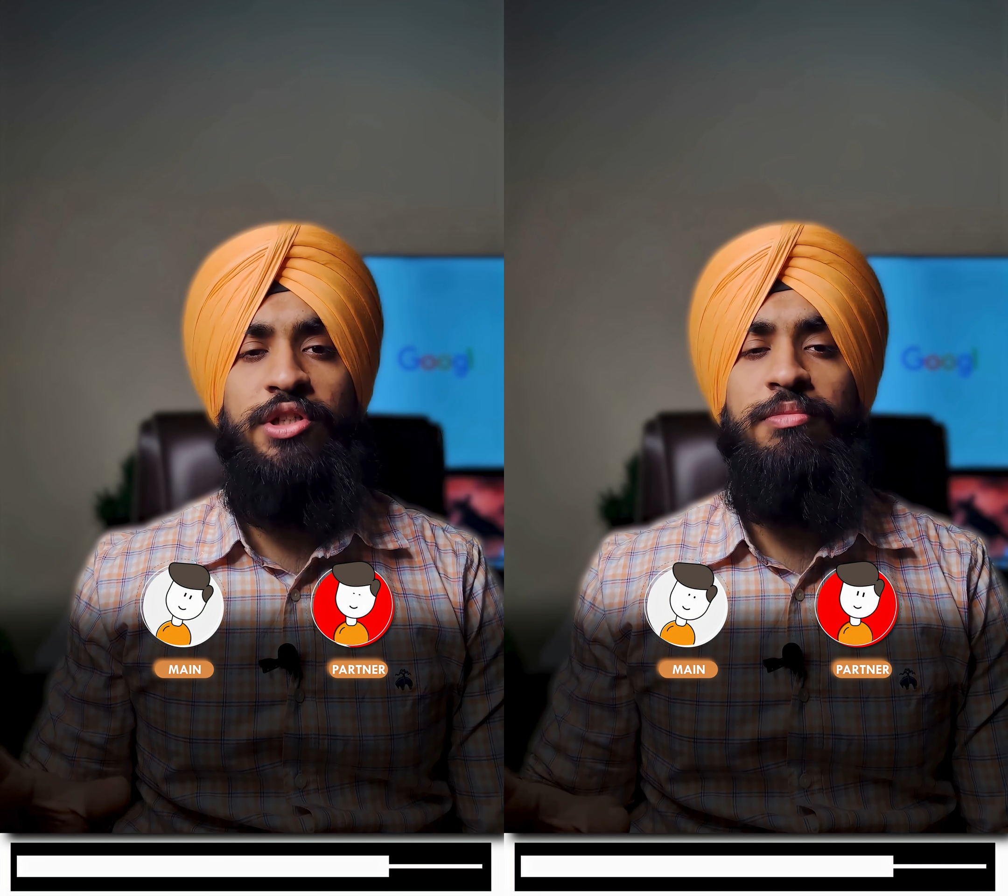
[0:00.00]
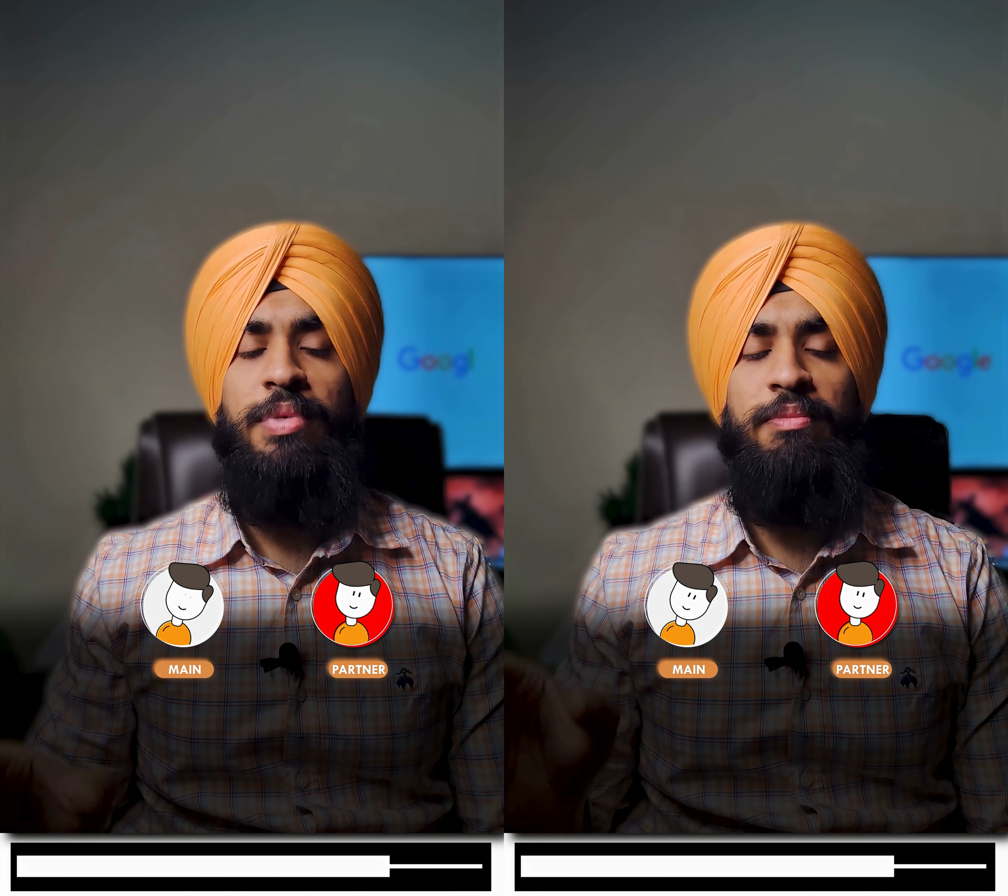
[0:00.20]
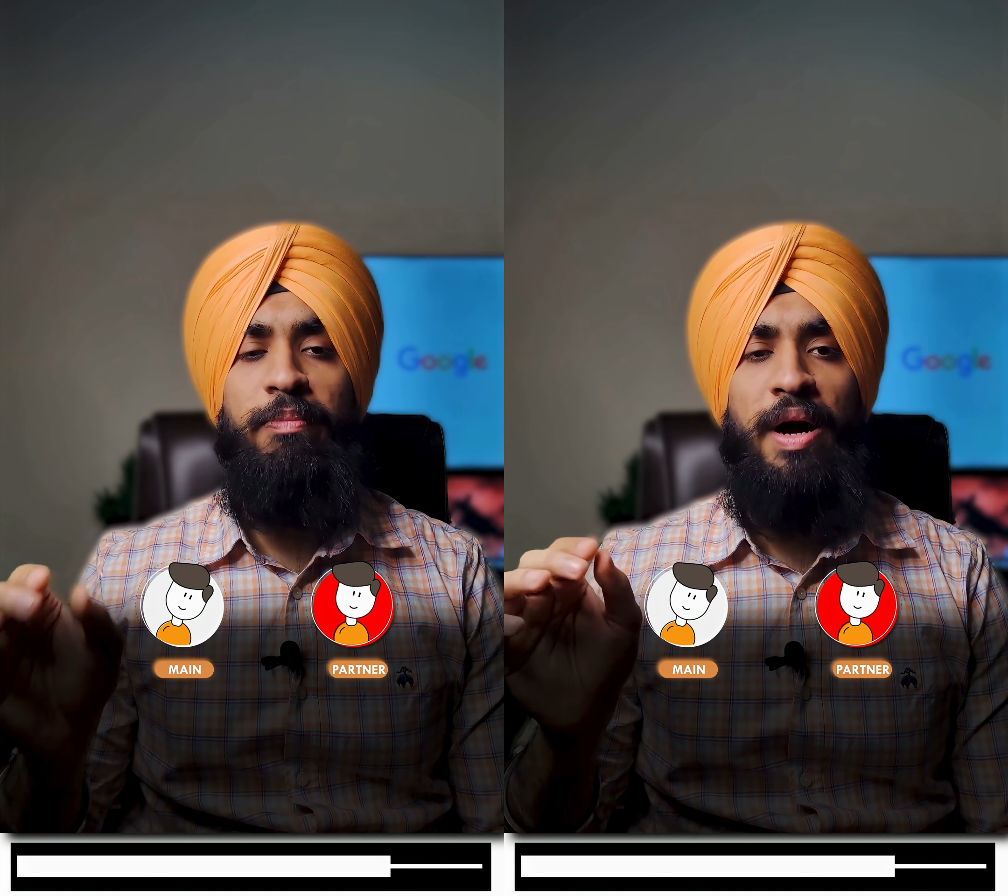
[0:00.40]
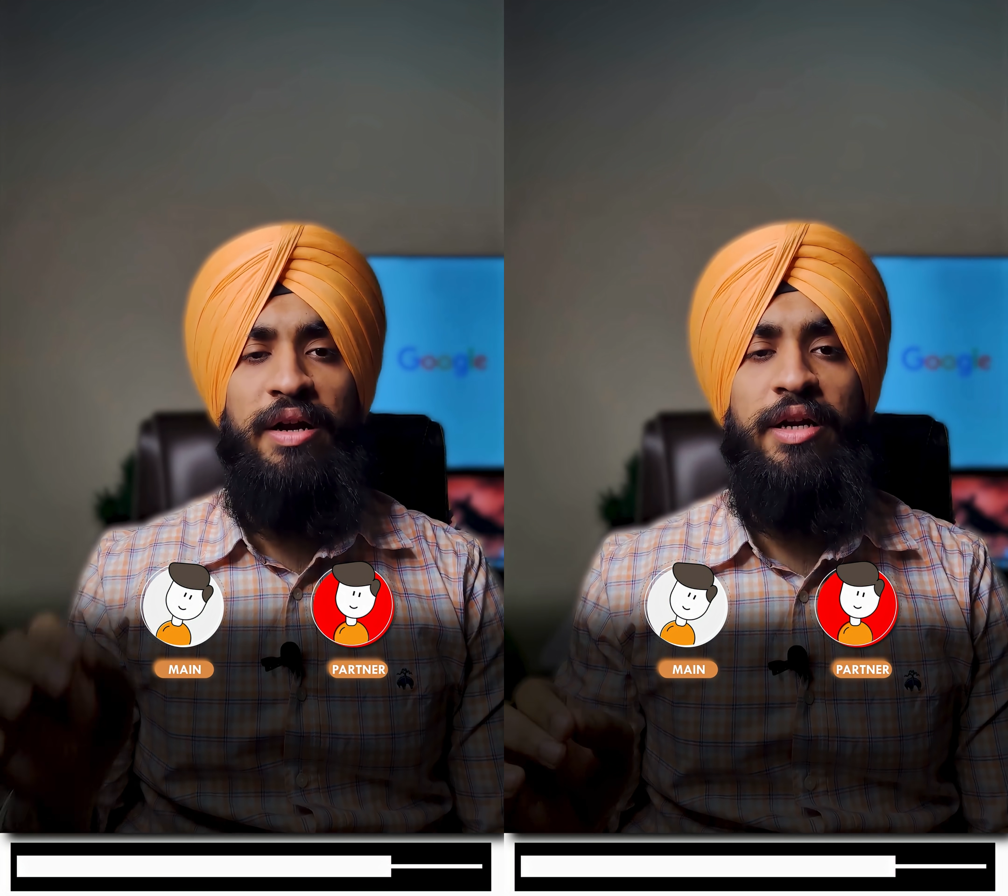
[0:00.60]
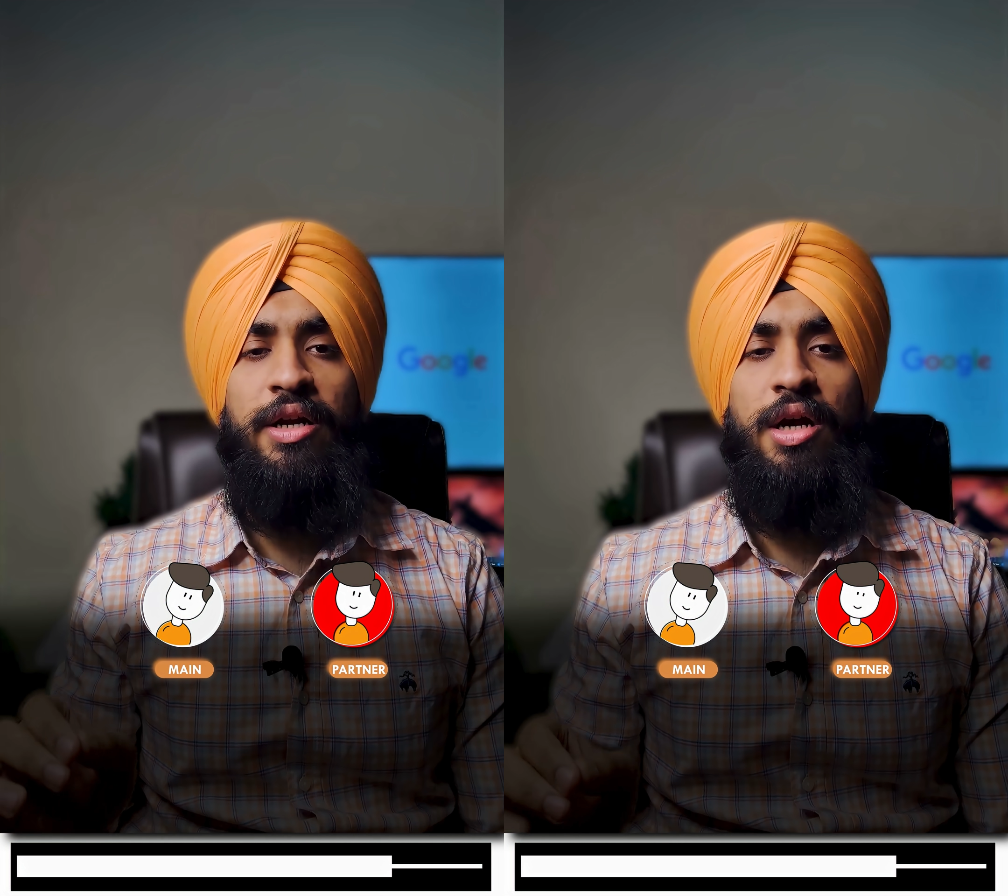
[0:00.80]
but
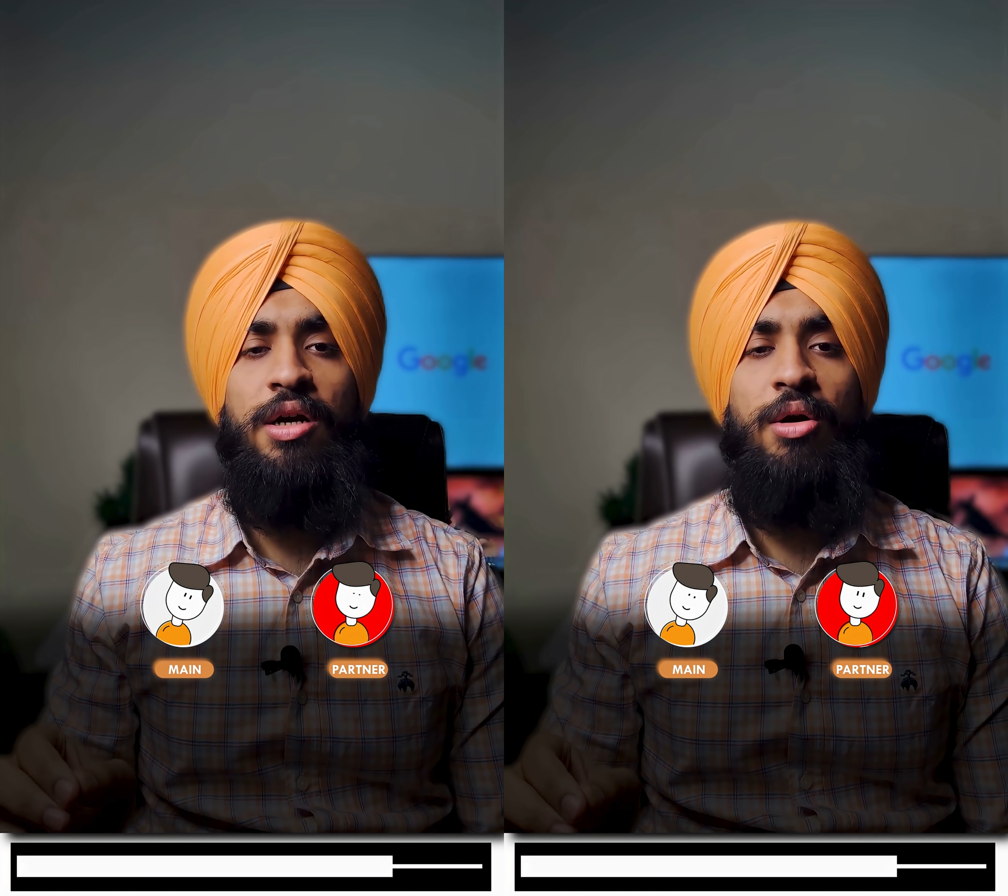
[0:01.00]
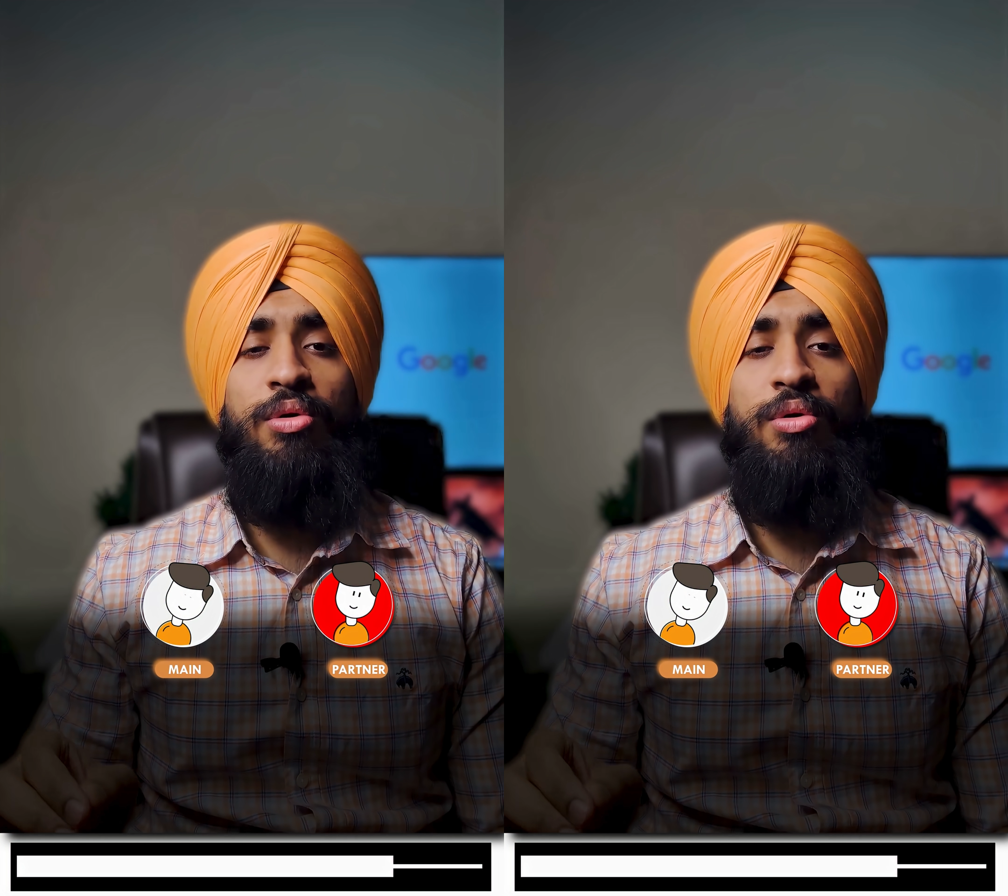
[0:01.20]
partner account